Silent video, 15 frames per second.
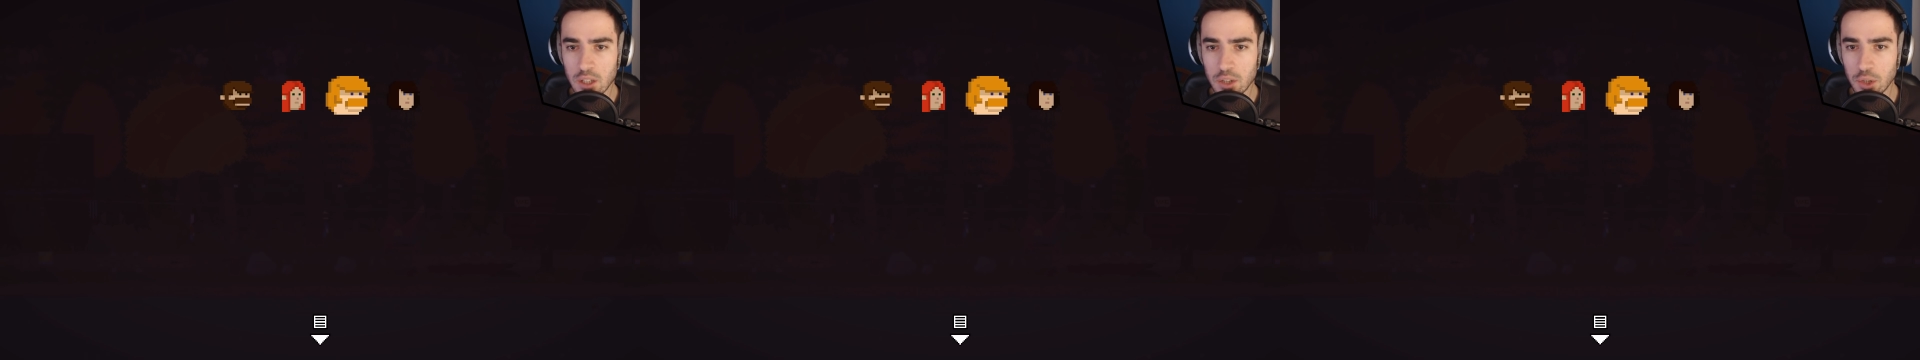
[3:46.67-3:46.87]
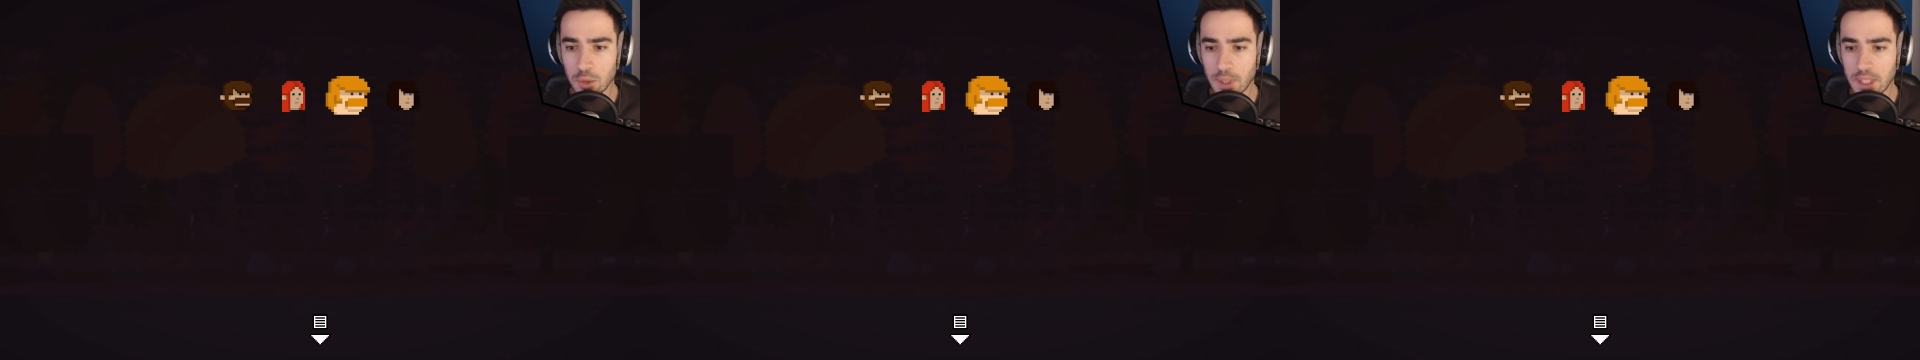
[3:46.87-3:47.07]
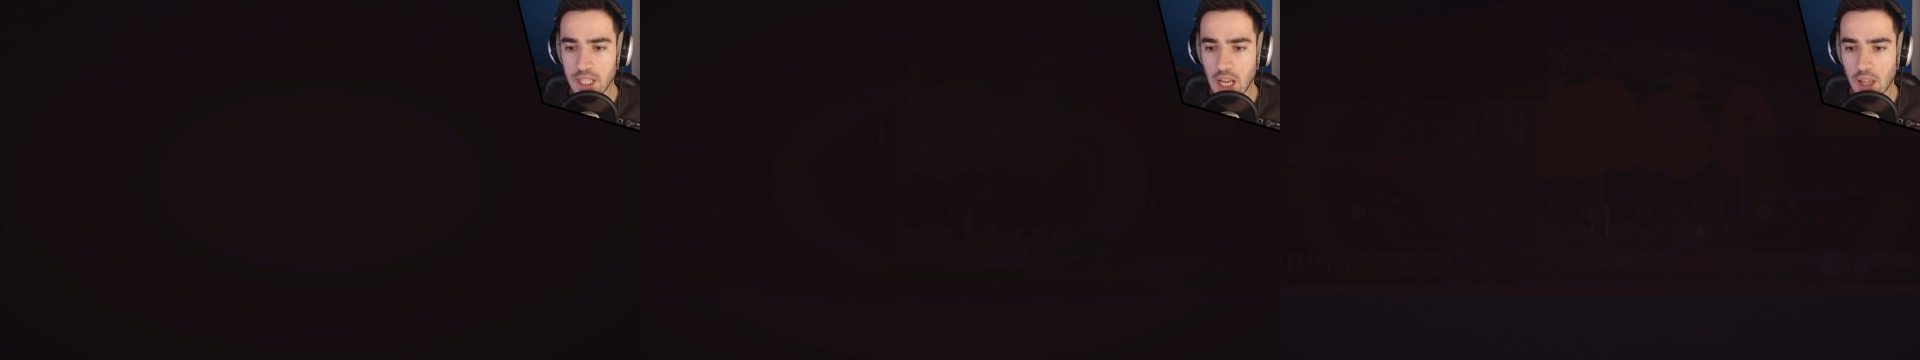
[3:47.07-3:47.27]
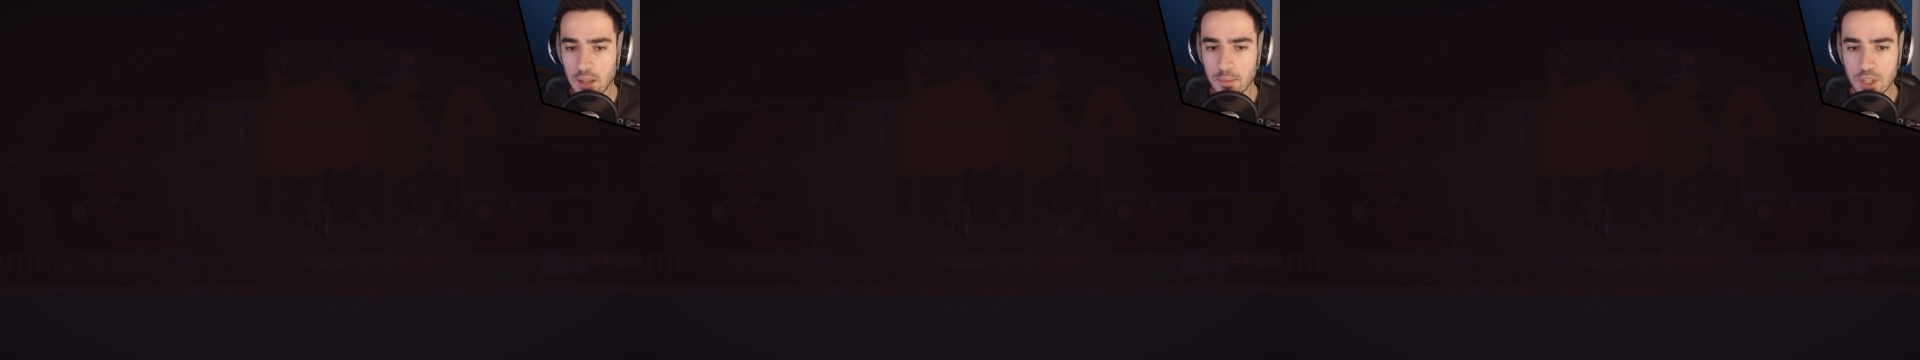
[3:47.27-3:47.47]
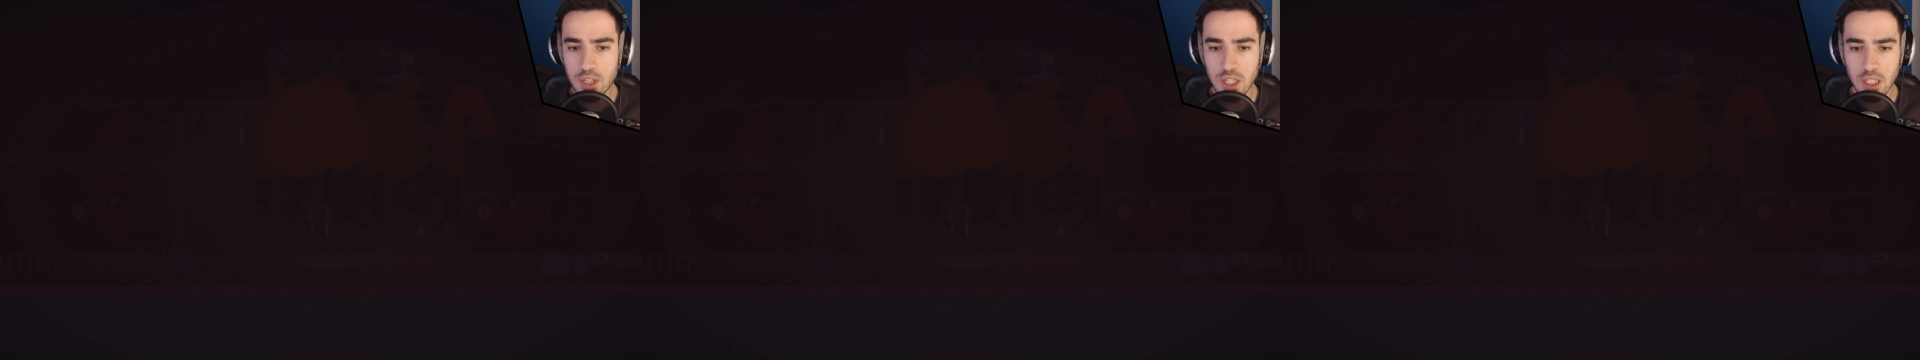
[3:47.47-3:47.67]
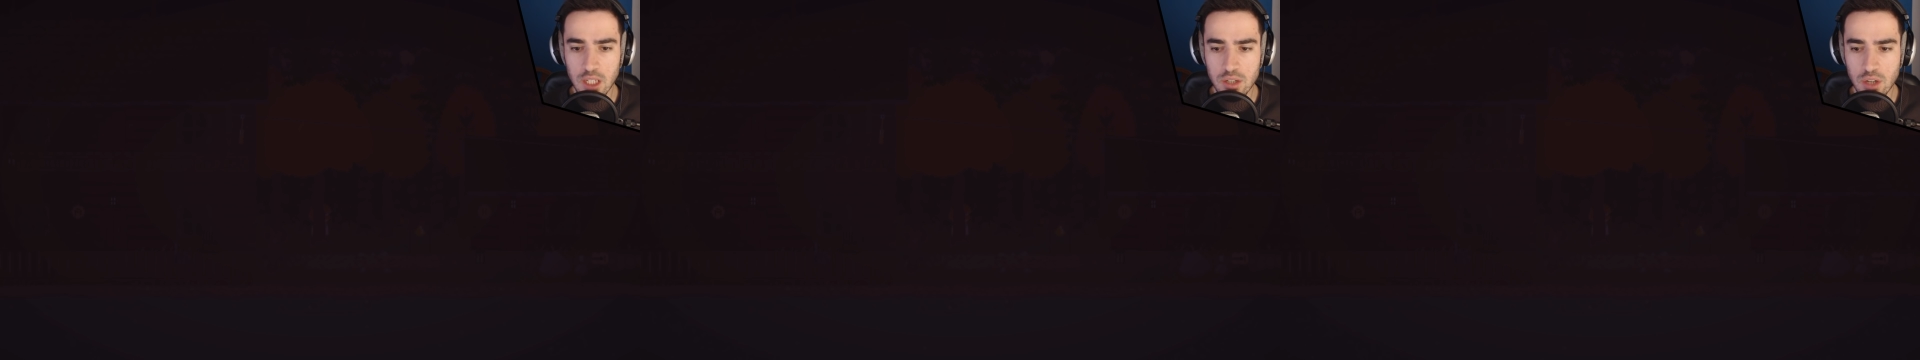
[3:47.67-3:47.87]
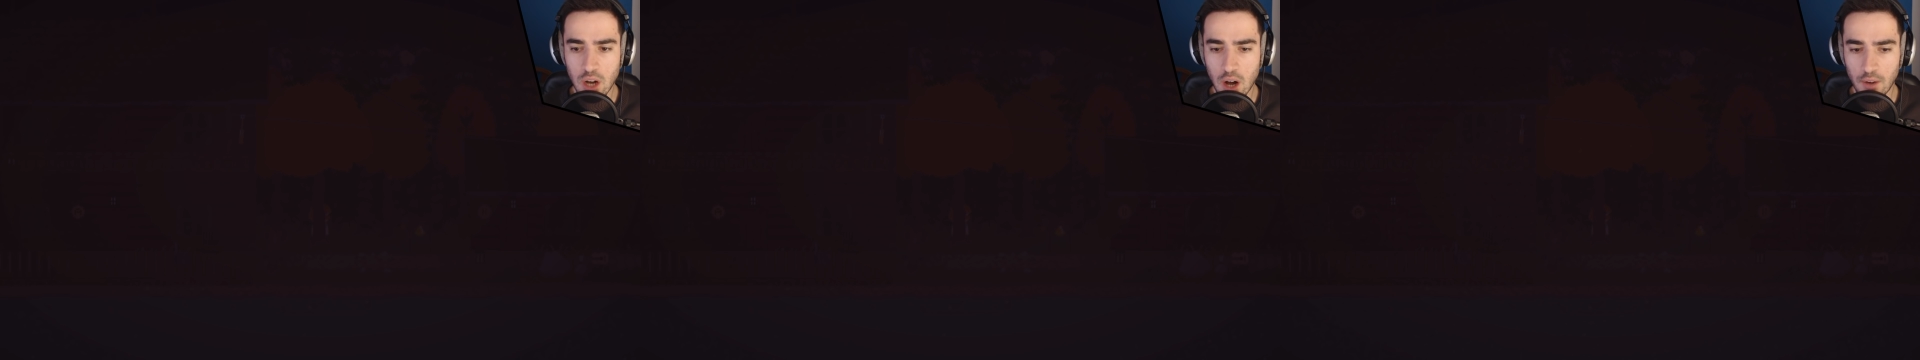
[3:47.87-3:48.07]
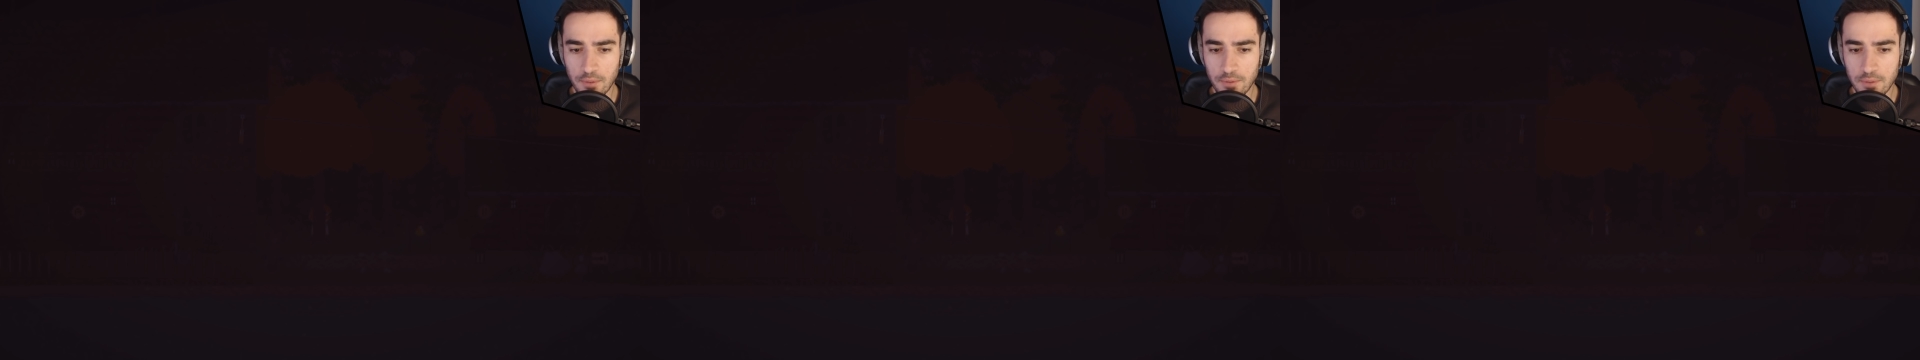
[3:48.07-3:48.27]
Dude, but now the machine is
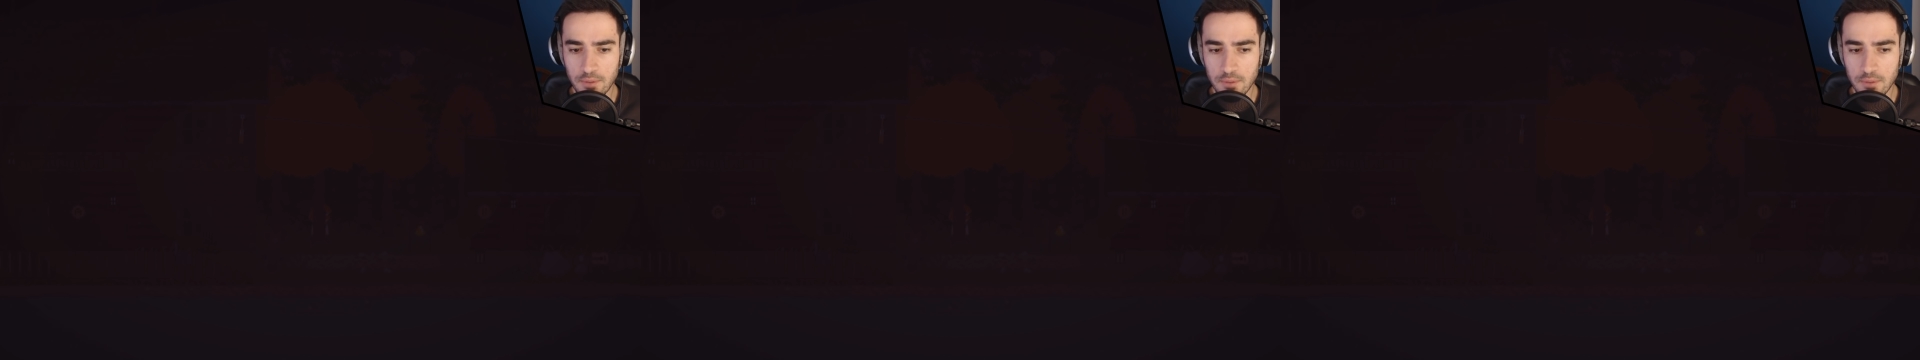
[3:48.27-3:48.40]
off.